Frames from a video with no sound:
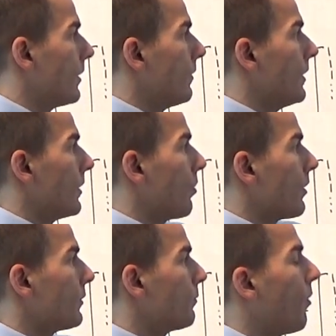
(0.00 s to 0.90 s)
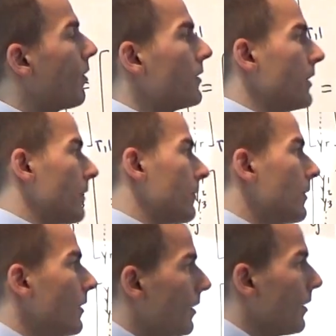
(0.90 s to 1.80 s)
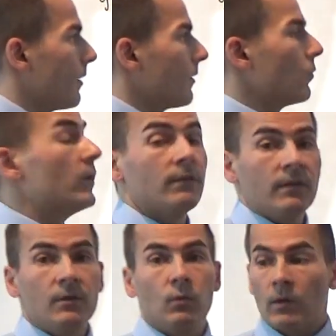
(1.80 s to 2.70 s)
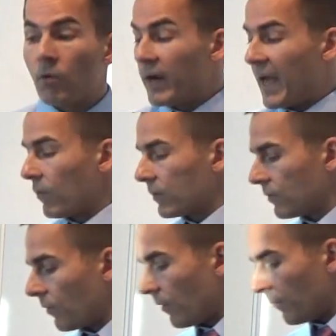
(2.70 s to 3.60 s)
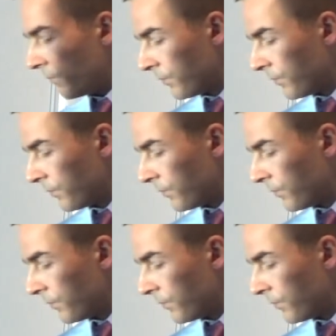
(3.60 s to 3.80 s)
the corresponding residual or error term.